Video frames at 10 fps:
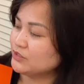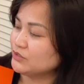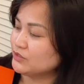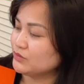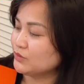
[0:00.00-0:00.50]

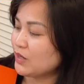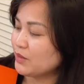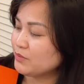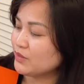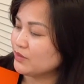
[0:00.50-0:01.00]

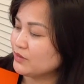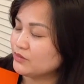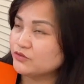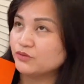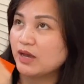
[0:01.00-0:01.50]

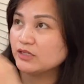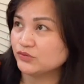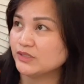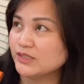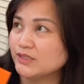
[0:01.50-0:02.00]
So
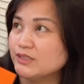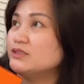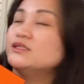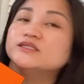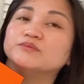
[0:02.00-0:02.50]
actually
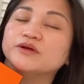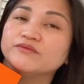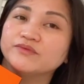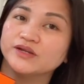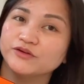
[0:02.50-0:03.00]
this is my
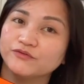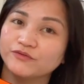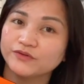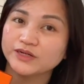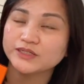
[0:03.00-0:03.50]
very
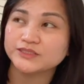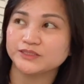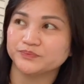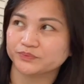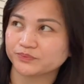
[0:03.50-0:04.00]

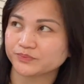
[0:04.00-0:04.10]
first